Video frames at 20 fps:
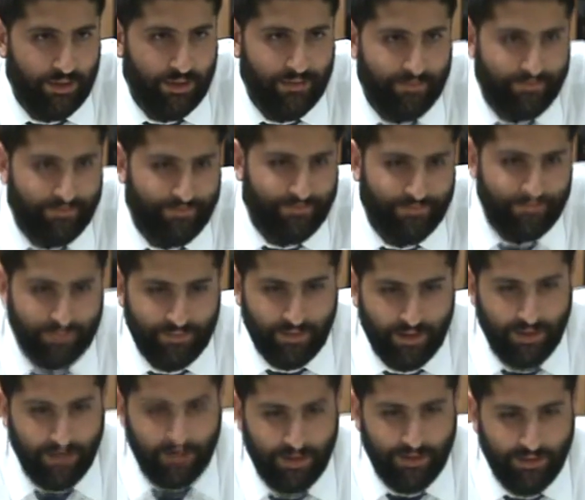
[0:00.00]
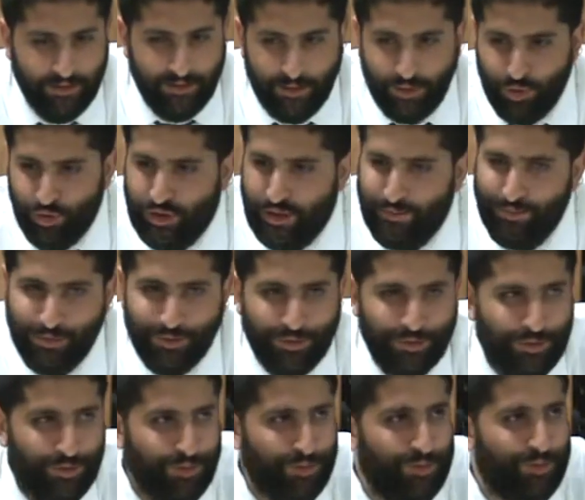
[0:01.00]
it. It's two chapters
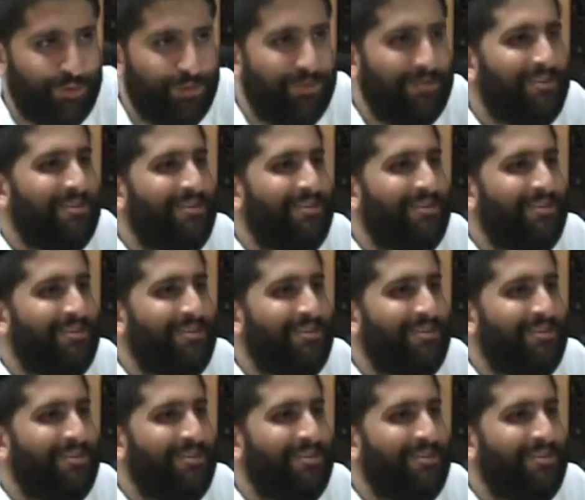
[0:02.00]
too soon.